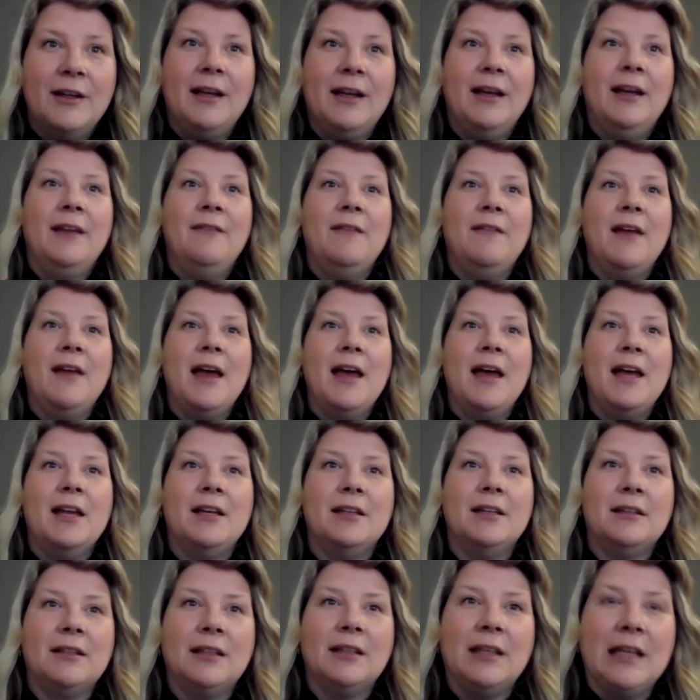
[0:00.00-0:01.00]
and
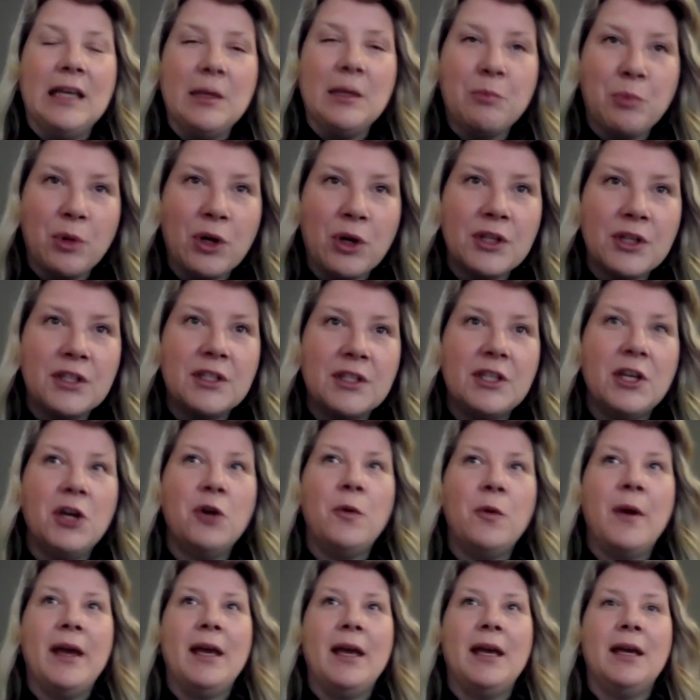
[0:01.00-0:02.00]
then keep
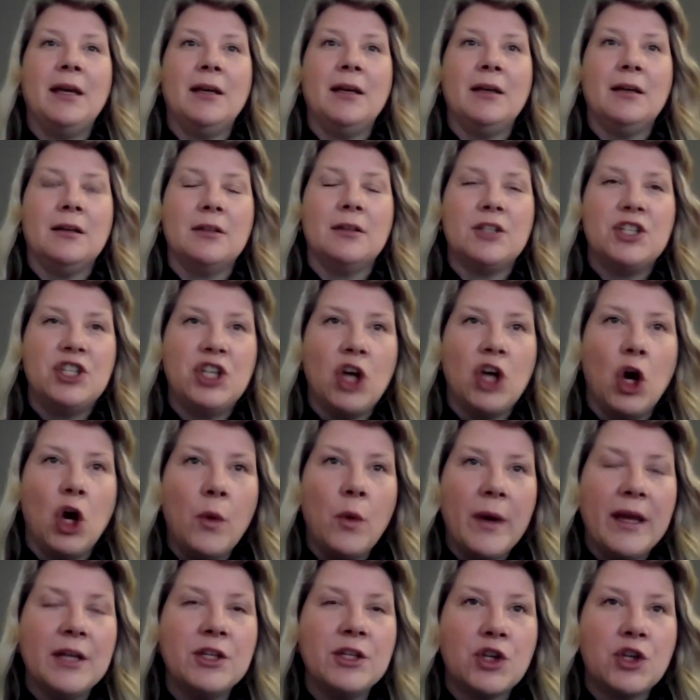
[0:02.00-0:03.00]
pursuing,
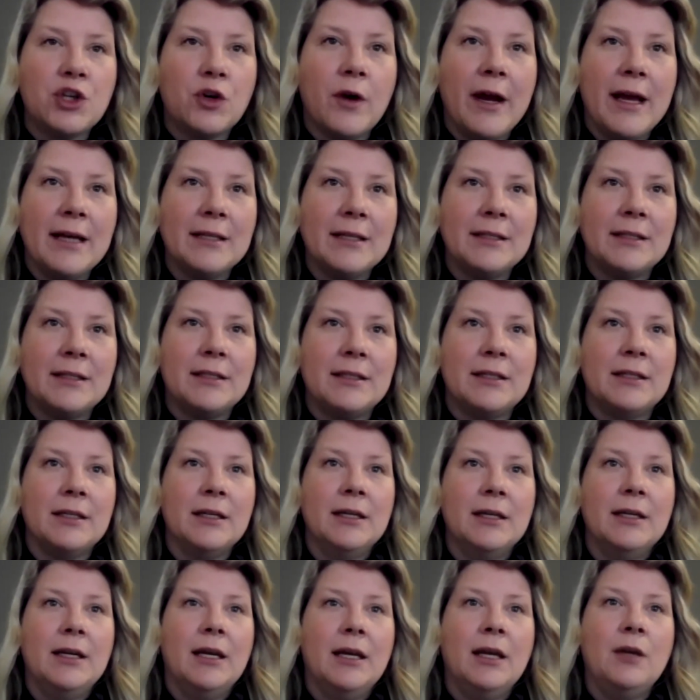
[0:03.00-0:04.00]
show interest
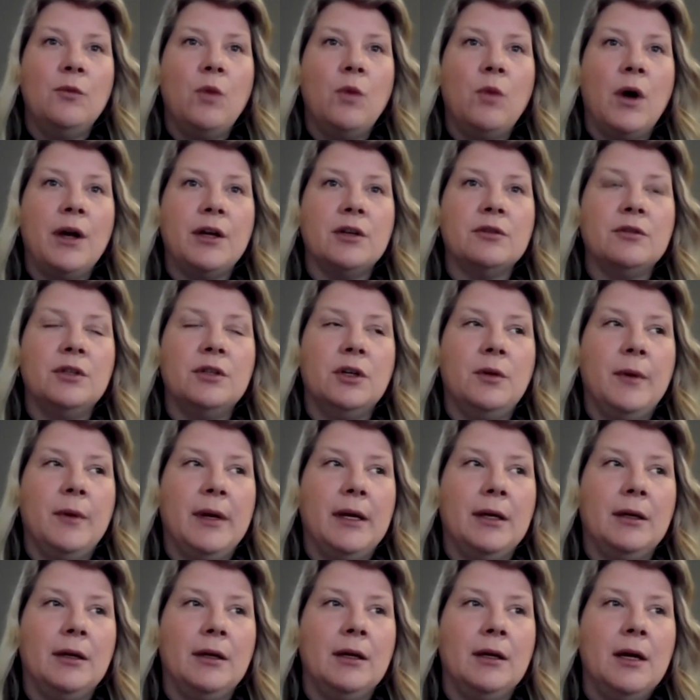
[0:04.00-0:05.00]
in what you're
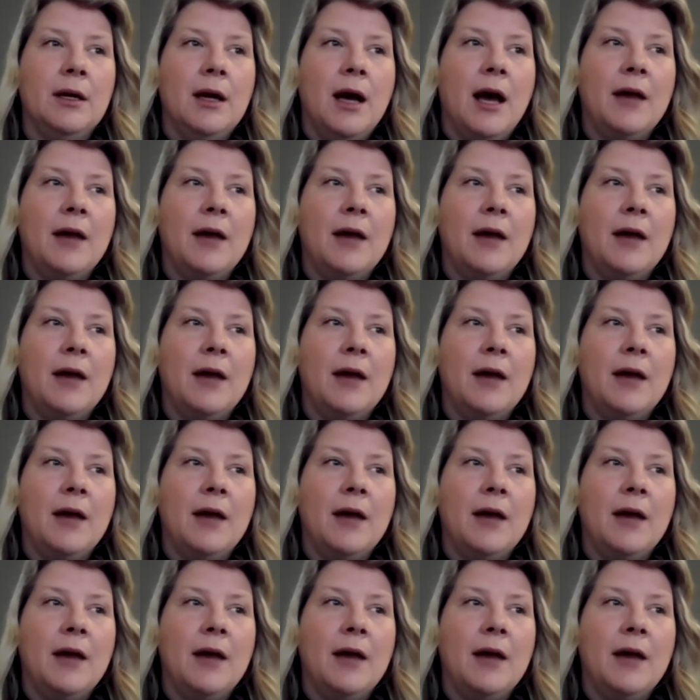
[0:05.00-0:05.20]
doing.